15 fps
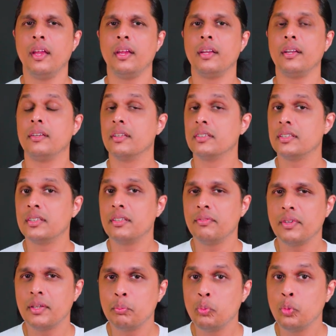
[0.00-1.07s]
It doesn't
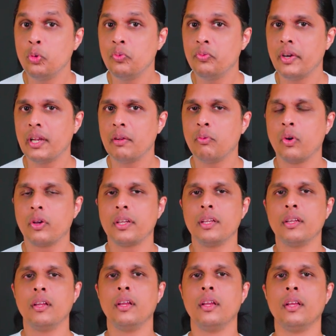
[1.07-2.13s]
even move while
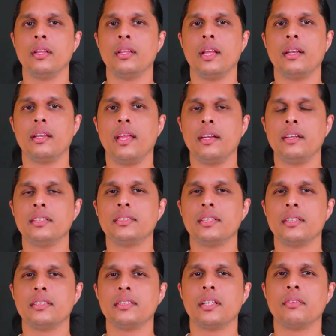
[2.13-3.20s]
walking, and that is
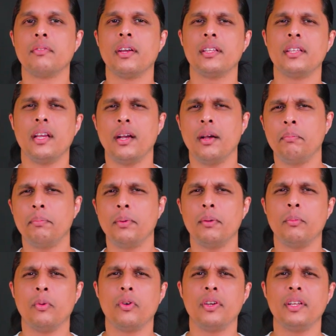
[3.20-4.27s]
the reason why their
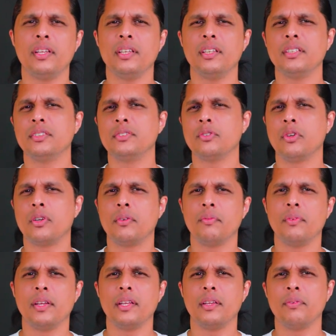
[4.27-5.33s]
upper body is not
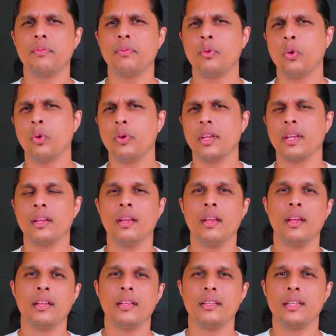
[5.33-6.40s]
very flowing.
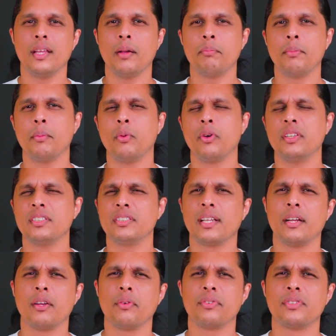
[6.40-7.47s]
The upper body is
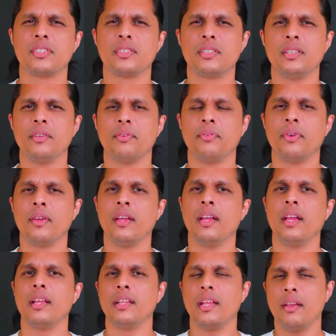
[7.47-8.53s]
kind of stiff
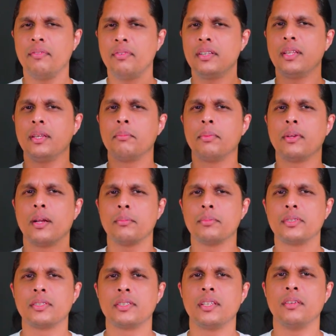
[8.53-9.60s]
and everything
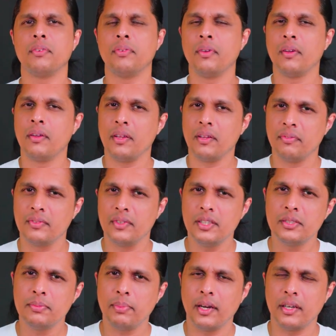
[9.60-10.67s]
becomes stiff if
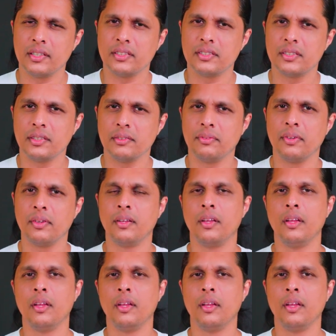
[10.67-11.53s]
this part is stiff.